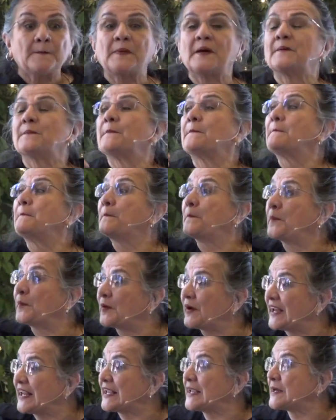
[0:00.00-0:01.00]
but
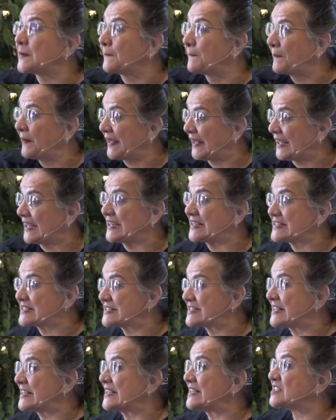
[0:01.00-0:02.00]
bringing
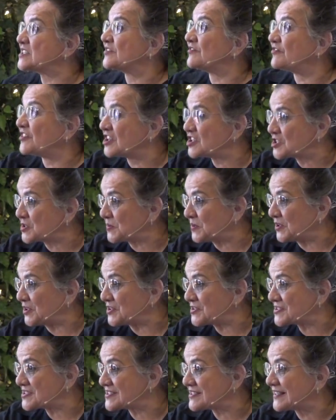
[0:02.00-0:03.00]
peace to
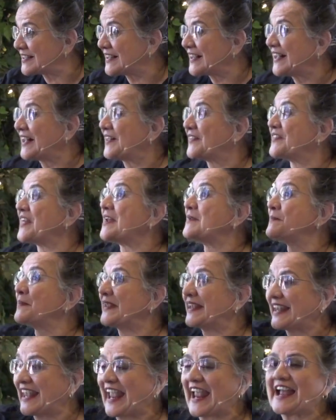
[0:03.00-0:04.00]
individuals then
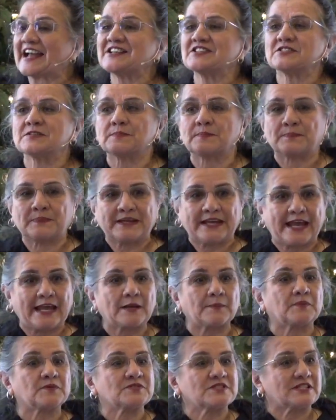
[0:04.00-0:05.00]
began to be
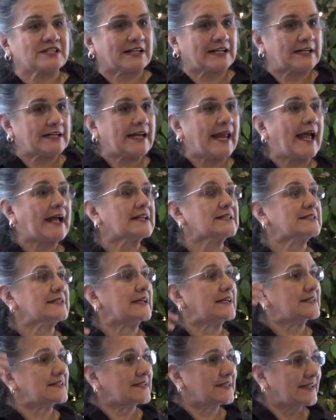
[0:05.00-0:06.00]
able to connect
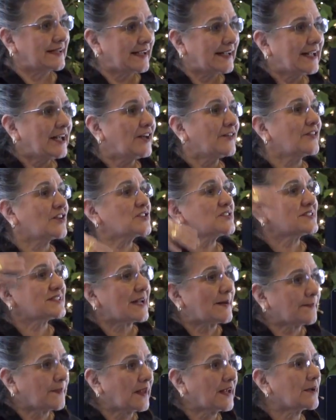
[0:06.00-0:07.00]
it. There's
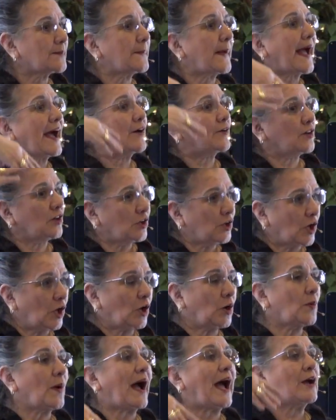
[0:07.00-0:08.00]
something about,
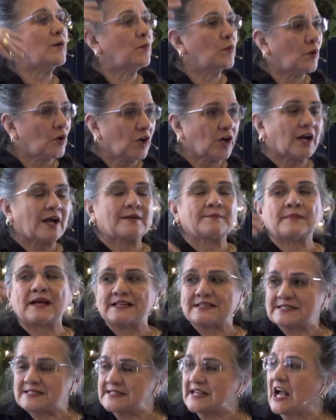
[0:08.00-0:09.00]
I work on
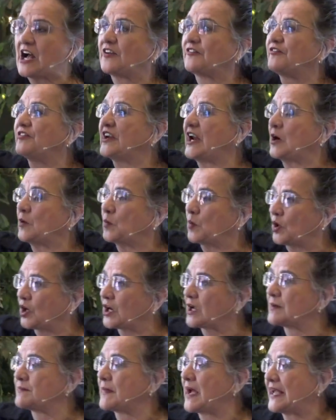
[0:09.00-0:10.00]
myself and I
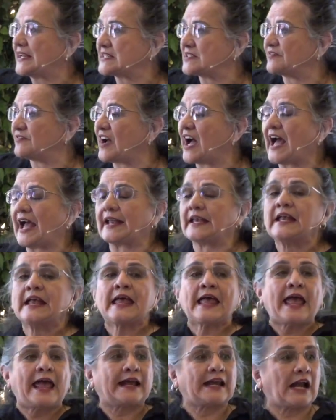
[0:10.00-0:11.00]
work on my divine
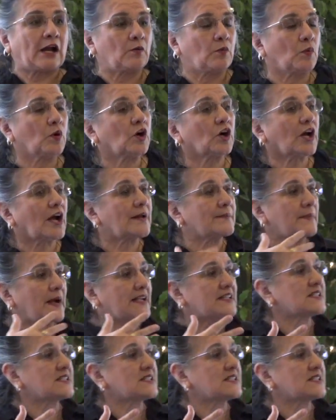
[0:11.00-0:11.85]
and I work on